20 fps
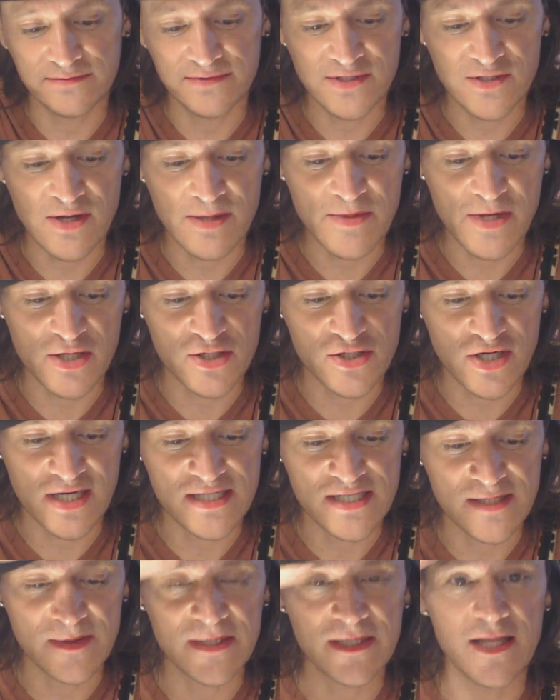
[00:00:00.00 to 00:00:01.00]
So I'm not
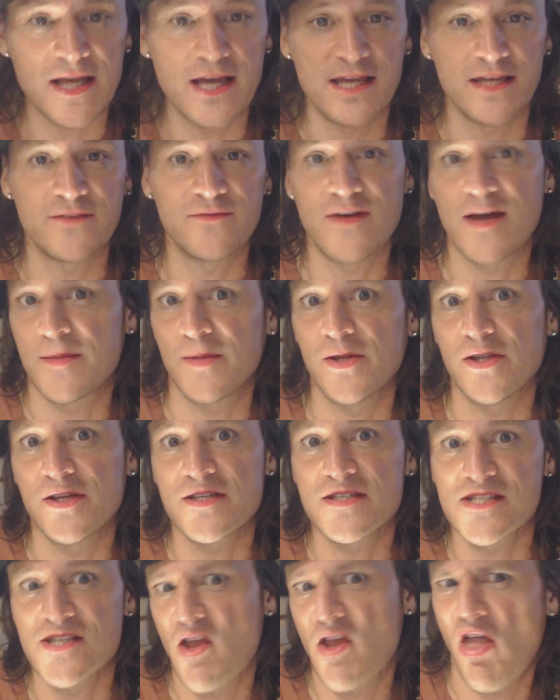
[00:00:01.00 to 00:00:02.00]
trying to be like
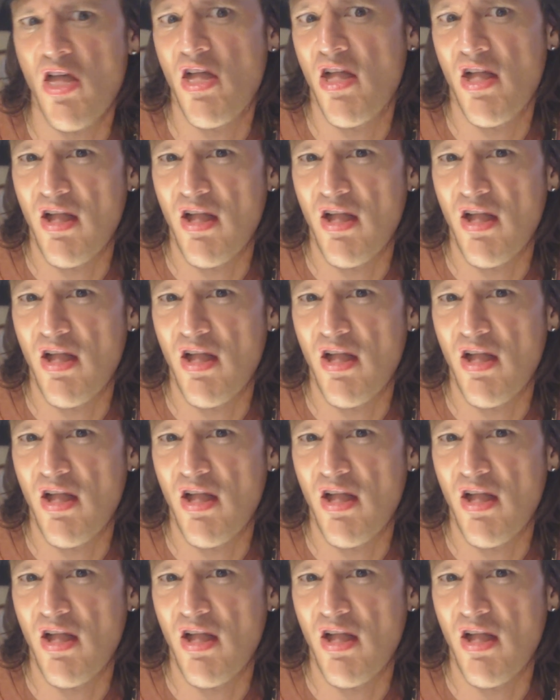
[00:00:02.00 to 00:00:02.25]
fabulous.